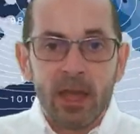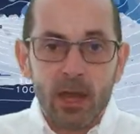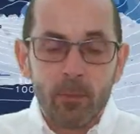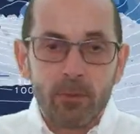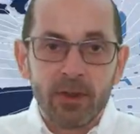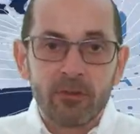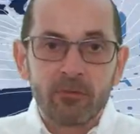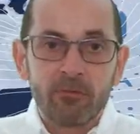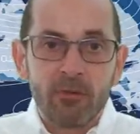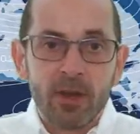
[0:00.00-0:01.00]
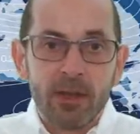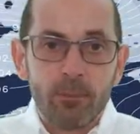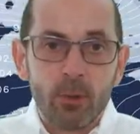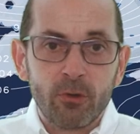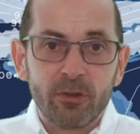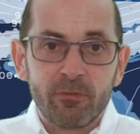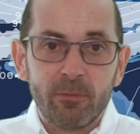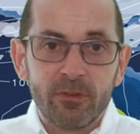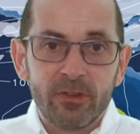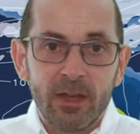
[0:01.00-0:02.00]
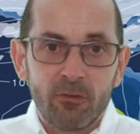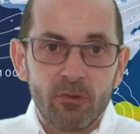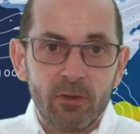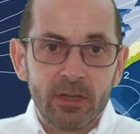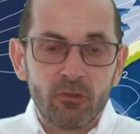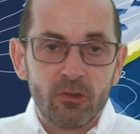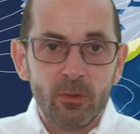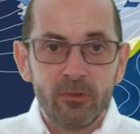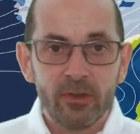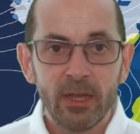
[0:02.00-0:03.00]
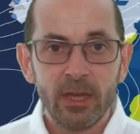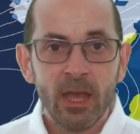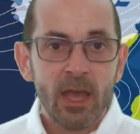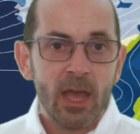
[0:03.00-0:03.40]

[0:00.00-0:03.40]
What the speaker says: outbreaks of rain push up from the south during Tuesday,